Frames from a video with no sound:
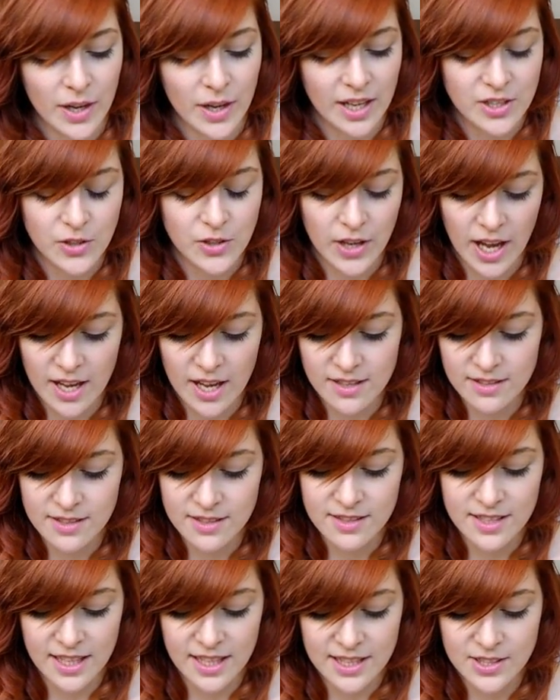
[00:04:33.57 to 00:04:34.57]
and you get
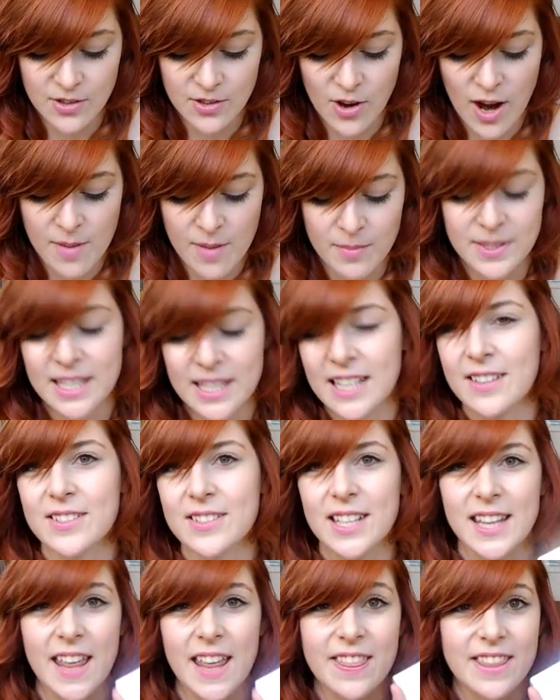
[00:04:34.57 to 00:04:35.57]
6 grams, and
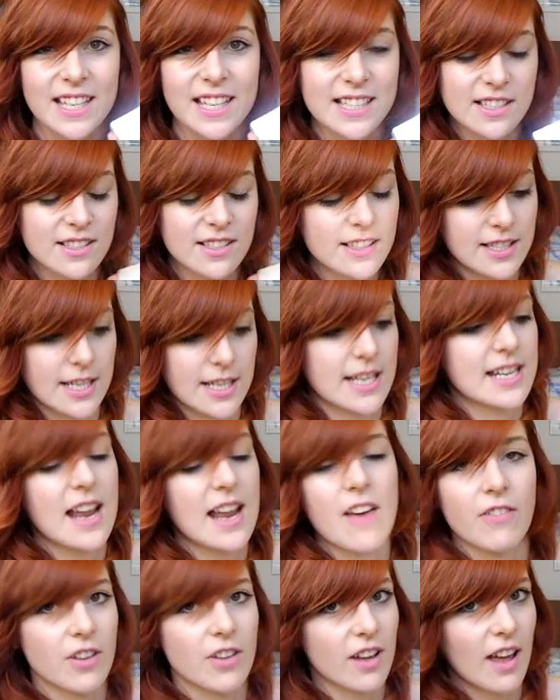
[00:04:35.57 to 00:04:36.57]
as I said, this just
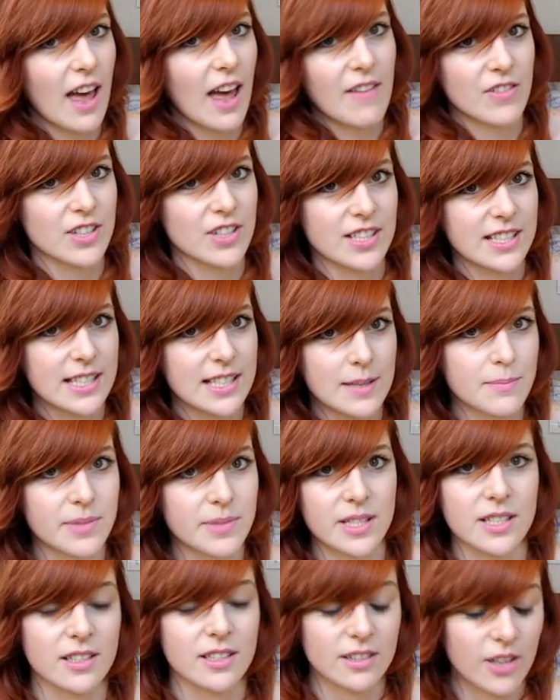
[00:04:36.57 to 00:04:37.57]
never ever
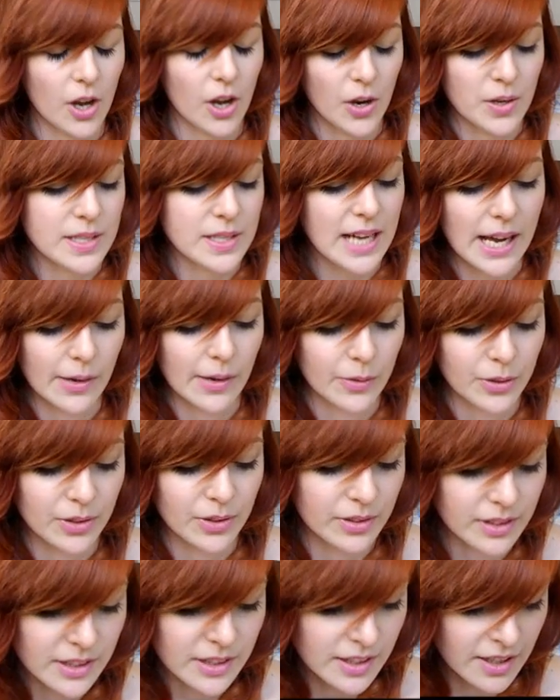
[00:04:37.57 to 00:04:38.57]
seems to go
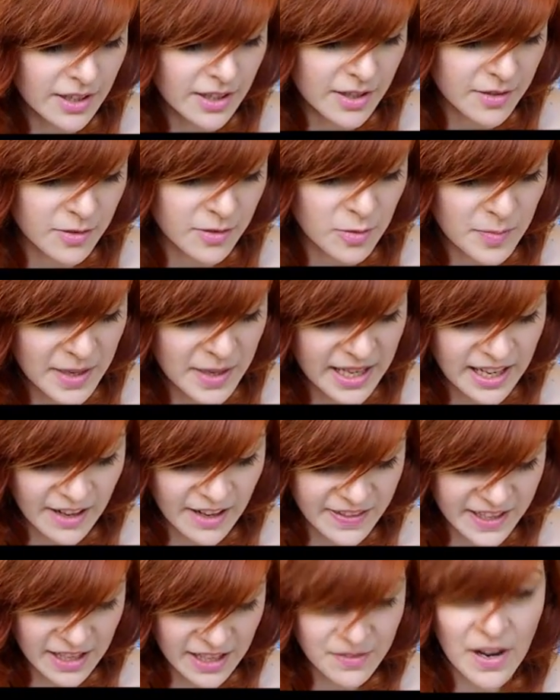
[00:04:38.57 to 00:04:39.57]
down for me. I
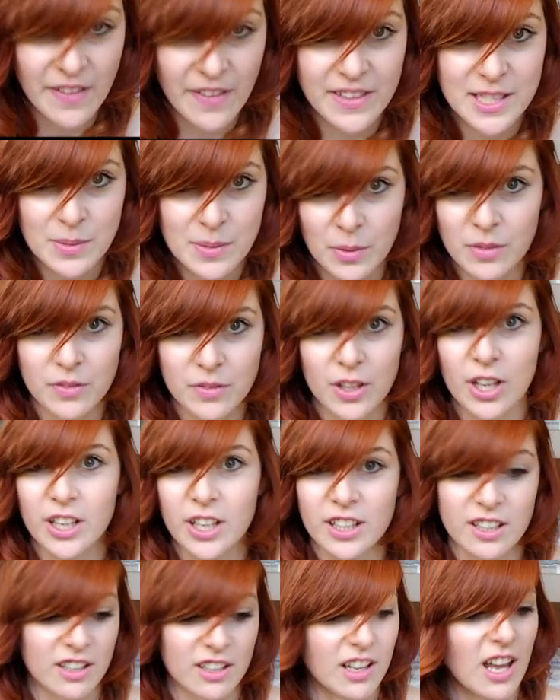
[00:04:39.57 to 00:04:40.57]
think I've had this one for
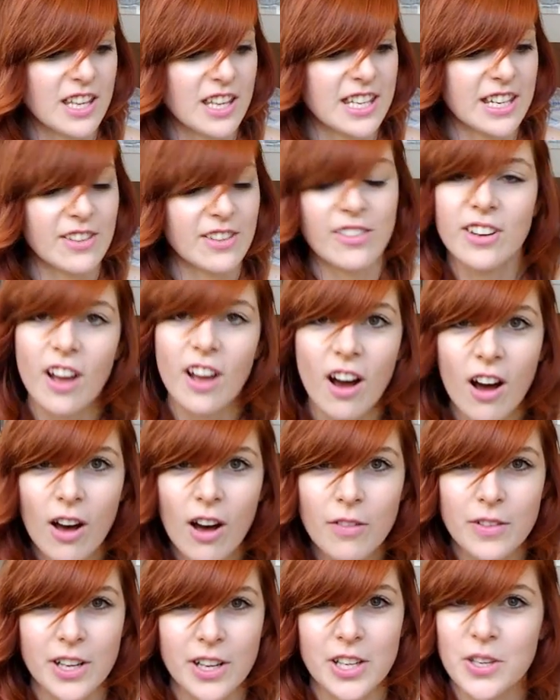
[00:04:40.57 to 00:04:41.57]
like a year and a
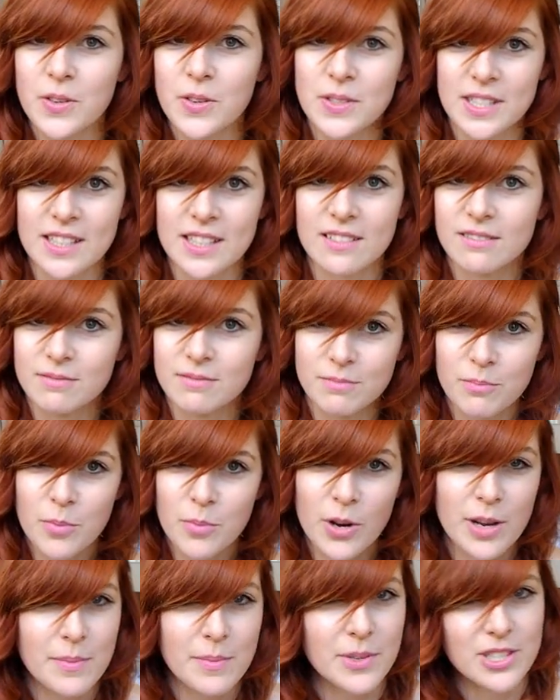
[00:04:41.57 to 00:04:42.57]
half and I use it
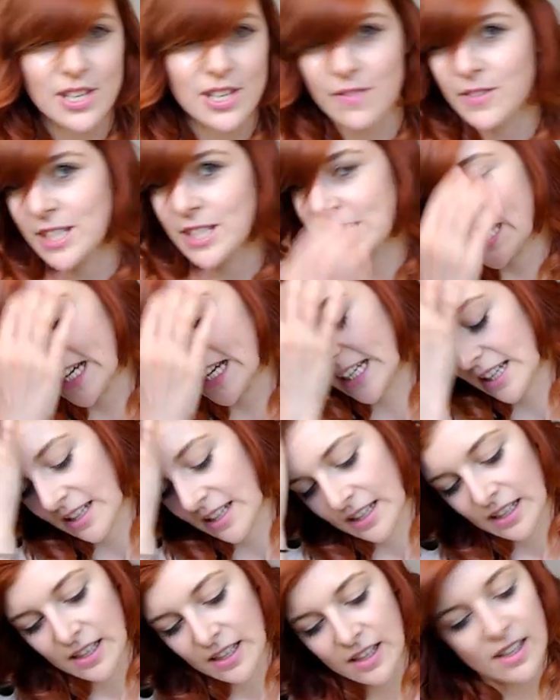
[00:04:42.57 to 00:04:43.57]
pretty much every day.
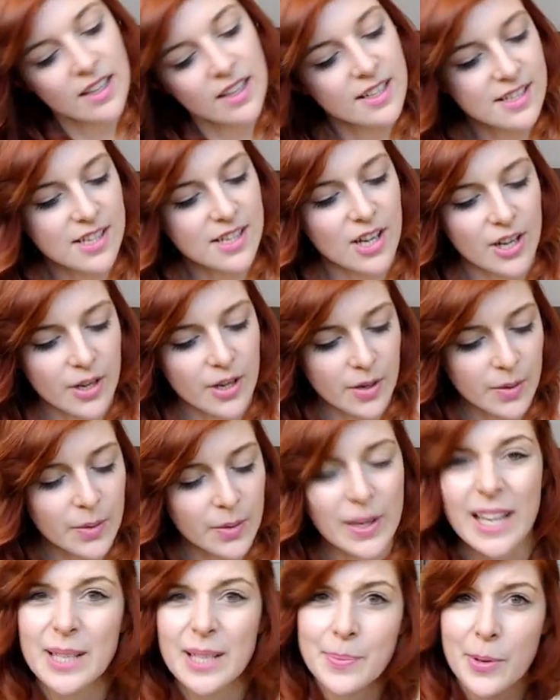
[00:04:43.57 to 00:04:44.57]
So
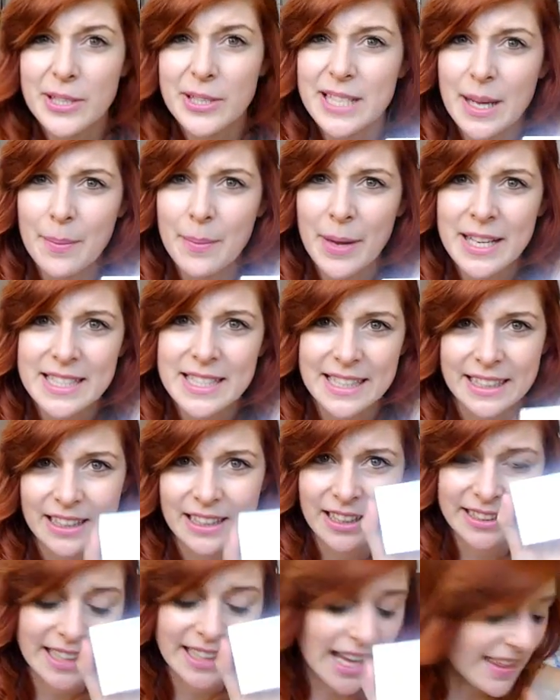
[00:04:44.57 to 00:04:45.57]
it's pretty amazing, I'd